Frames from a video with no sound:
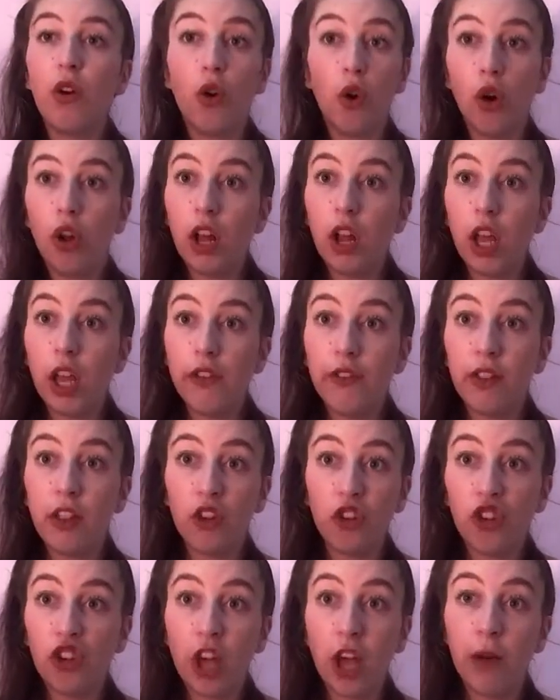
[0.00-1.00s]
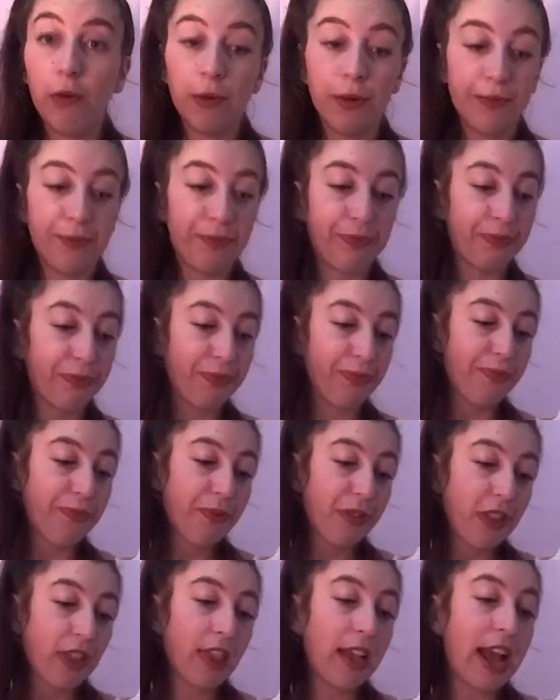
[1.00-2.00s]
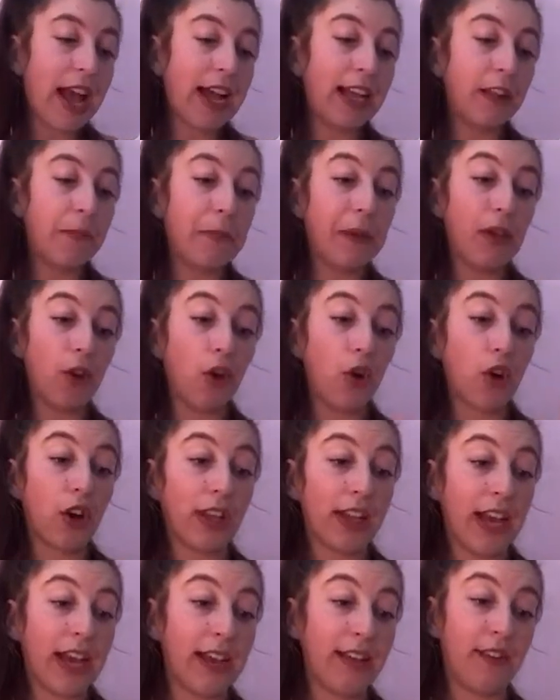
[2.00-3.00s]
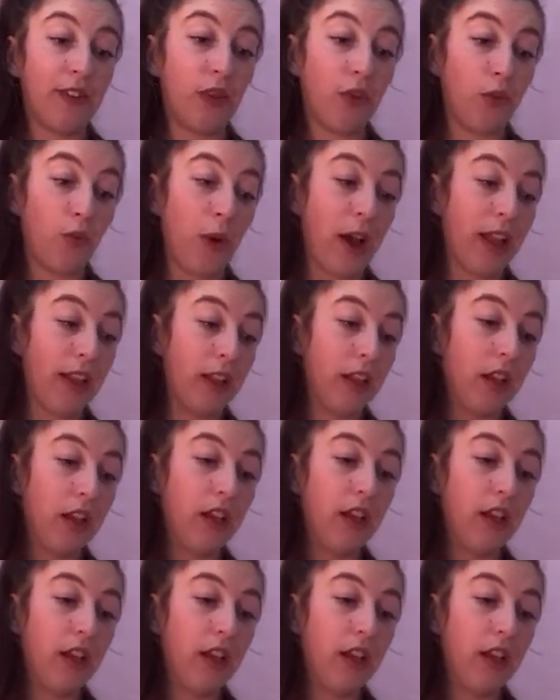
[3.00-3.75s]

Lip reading: all over the show, and be organised as well,